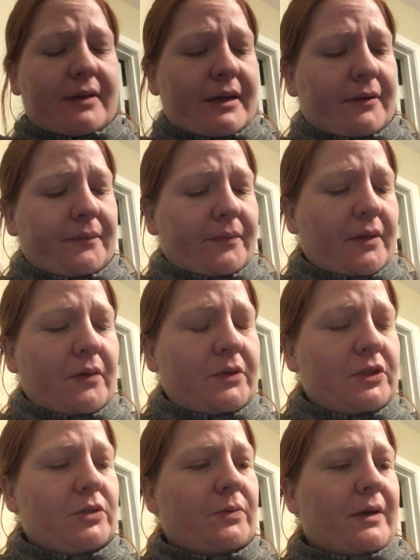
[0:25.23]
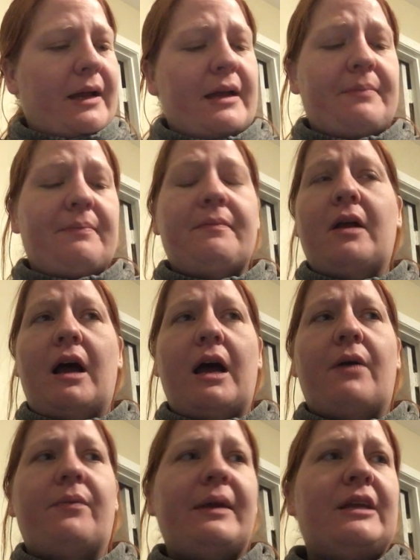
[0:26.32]
now, which is why
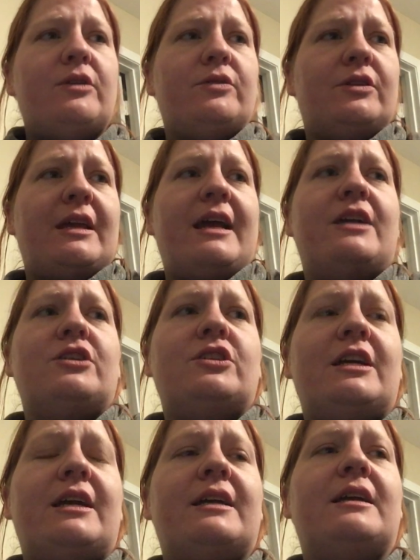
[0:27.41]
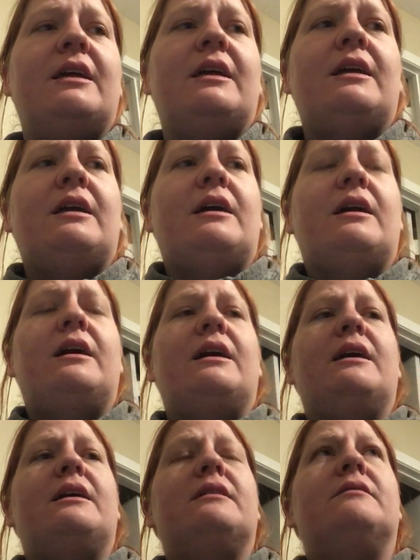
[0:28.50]
uh, we use the hashtag
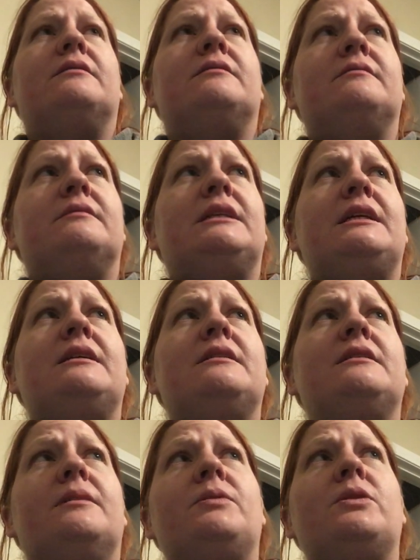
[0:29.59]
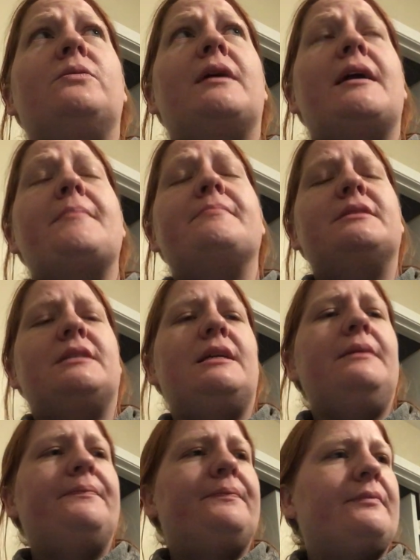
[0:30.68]
uh, TWMT,
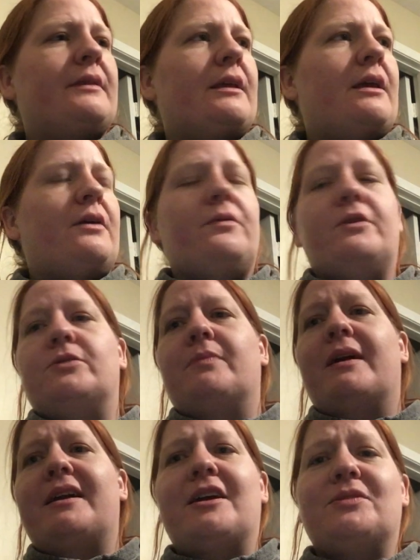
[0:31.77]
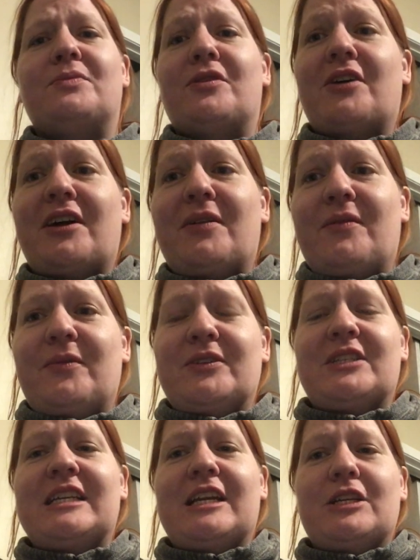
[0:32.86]
which my husband thought was
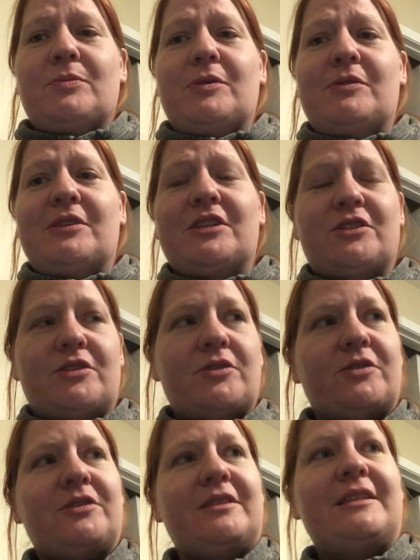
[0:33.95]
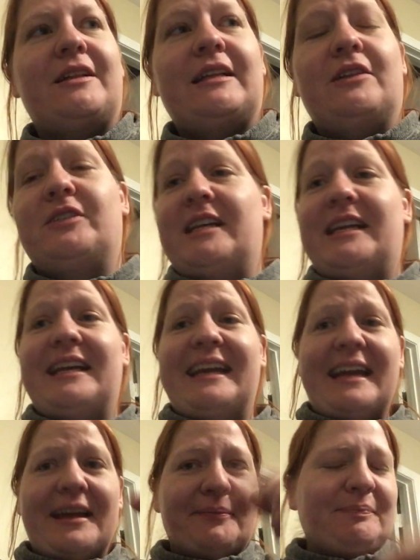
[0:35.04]
Teenage Mutant Ninja Turtles until he looked at it
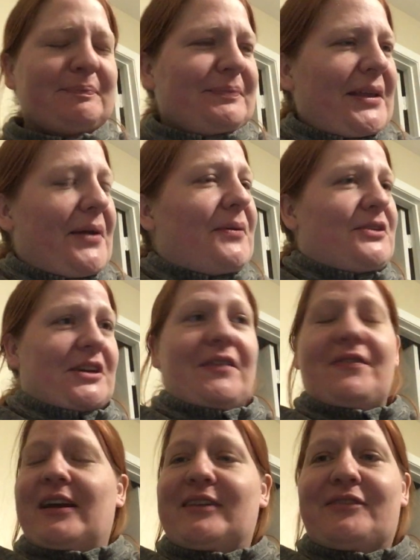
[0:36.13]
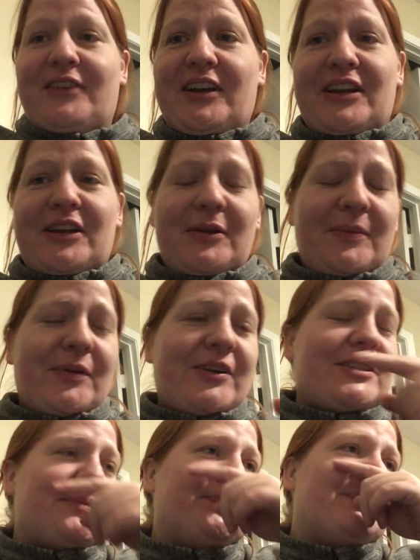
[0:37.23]
again, which I find very humorous.